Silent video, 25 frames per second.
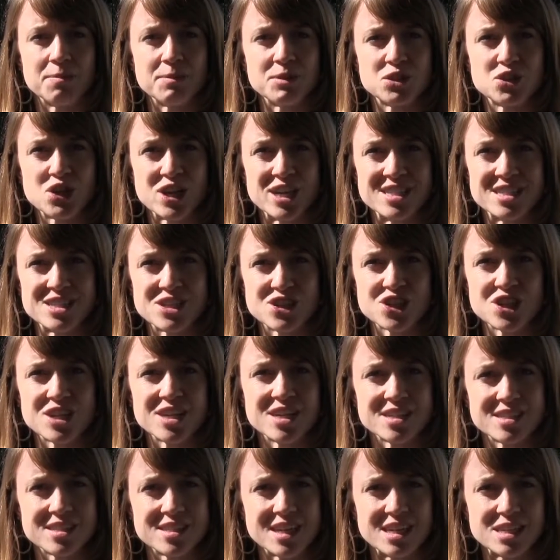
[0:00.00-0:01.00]
transition
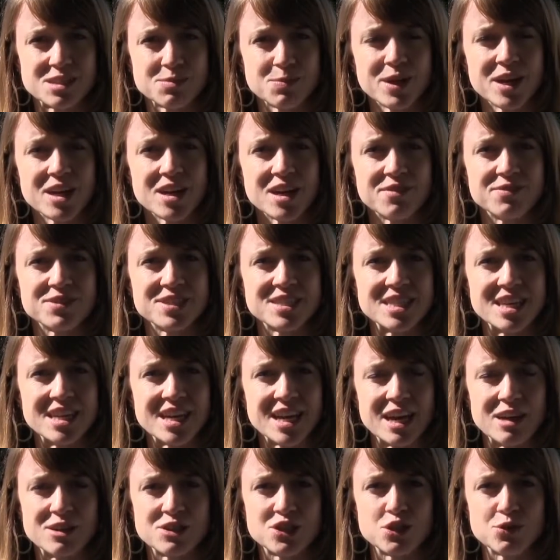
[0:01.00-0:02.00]
assessment of
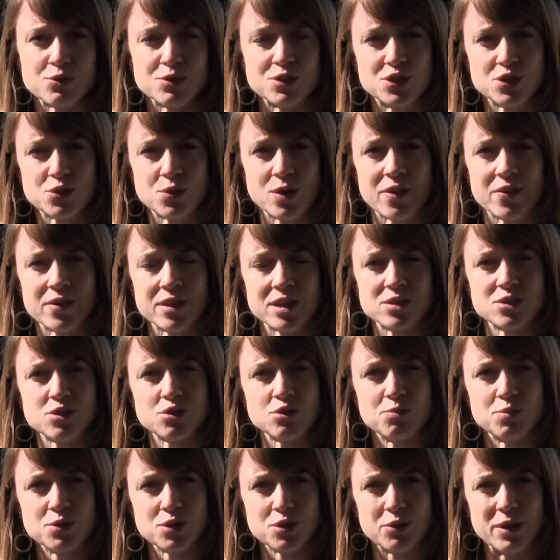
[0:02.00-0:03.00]
seeing how she would do on the
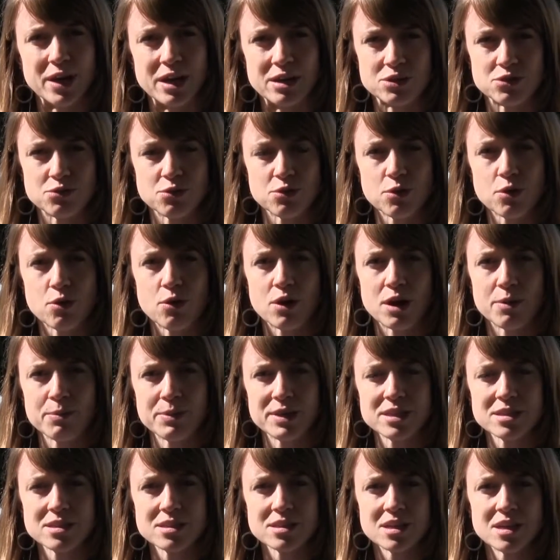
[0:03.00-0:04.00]
2 blue entry
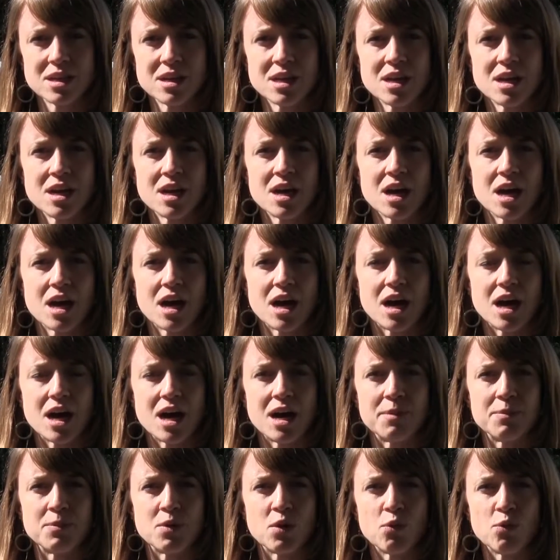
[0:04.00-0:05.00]
requirements
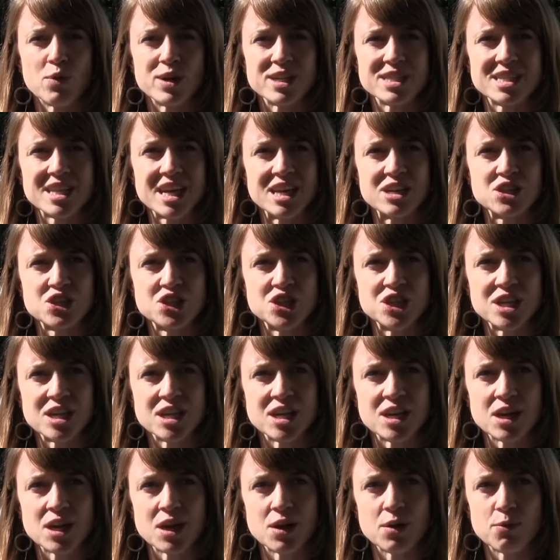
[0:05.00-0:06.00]
was that
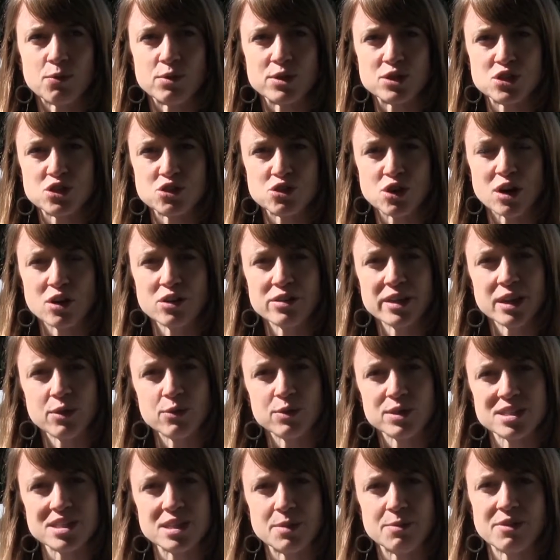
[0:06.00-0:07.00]
she was struggling
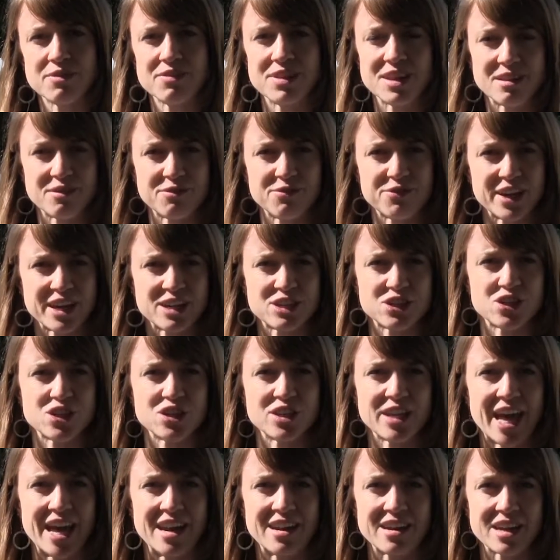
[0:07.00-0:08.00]
with some of the
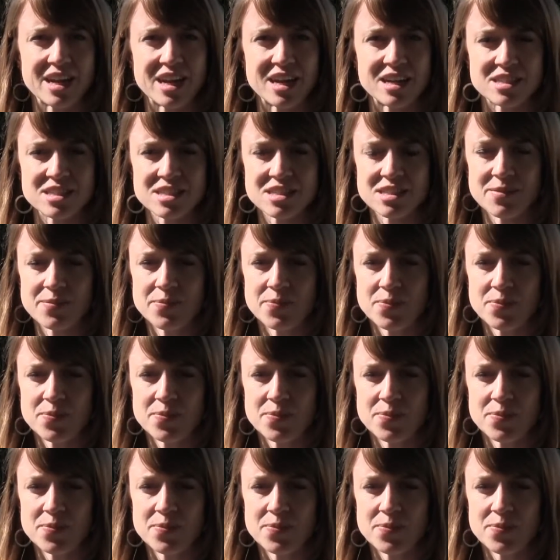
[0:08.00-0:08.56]
inflectional endings.